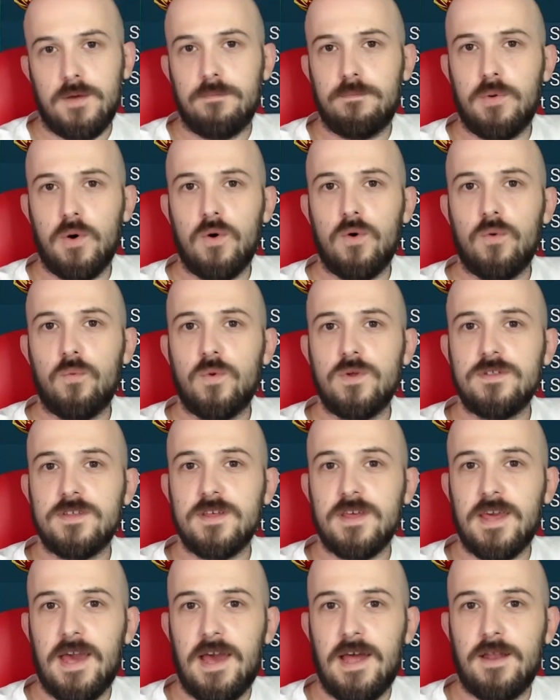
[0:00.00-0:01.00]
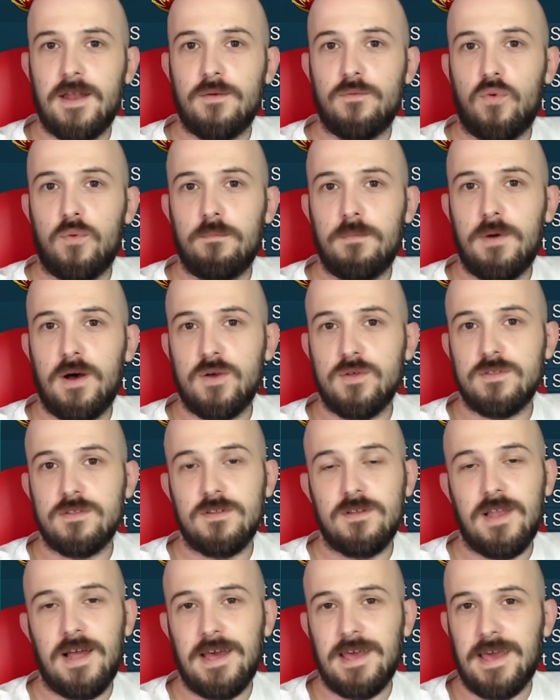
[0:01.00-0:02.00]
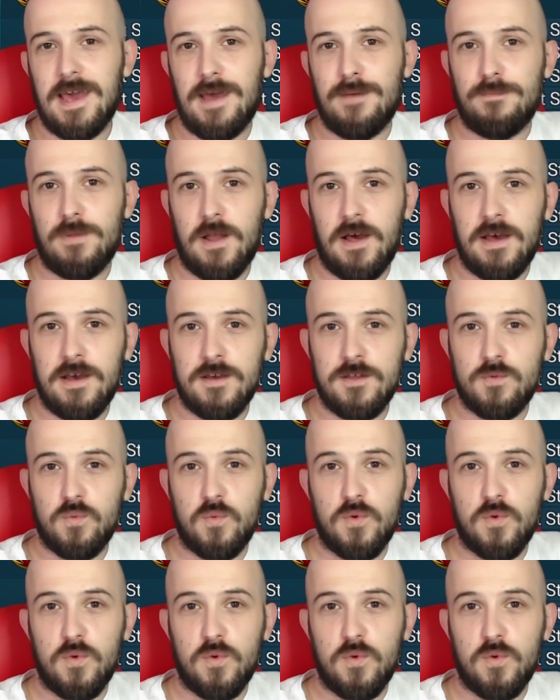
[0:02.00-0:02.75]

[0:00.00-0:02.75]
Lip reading: But once again, for most late game players,